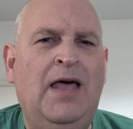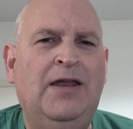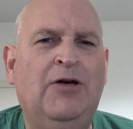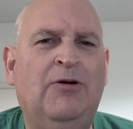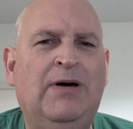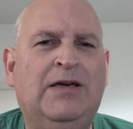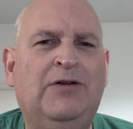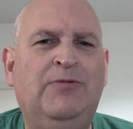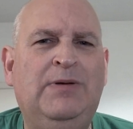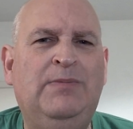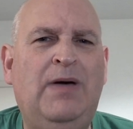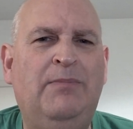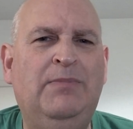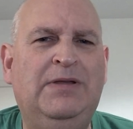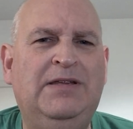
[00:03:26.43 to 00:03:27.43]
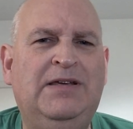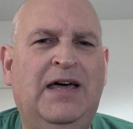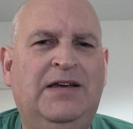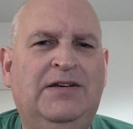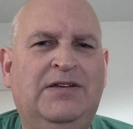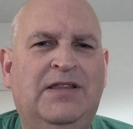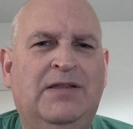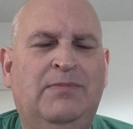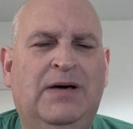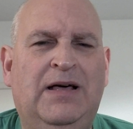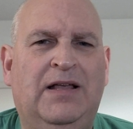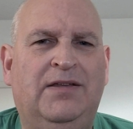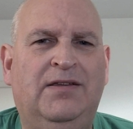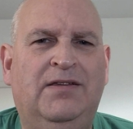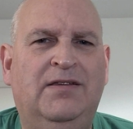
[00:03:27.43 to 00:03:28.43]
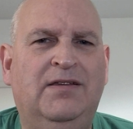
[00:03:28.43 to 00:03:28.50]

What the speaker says: Now I can remember the end of the month.